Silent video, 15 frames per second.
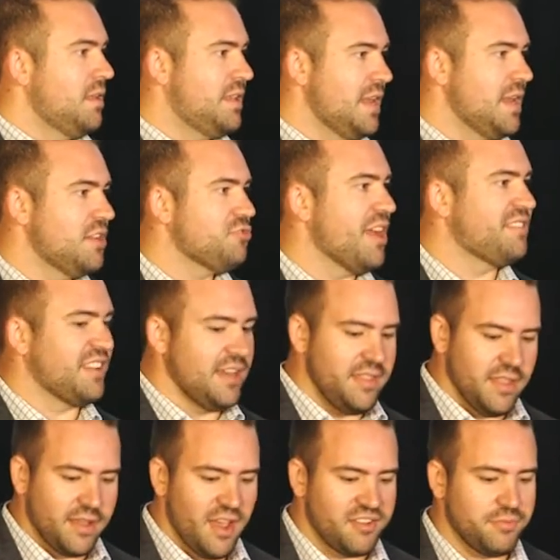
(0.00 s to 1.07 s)
Didn't address any
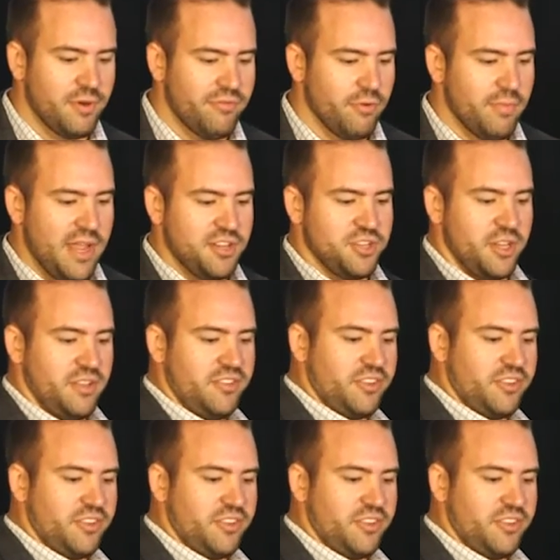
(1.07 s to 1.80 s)
of the customer information.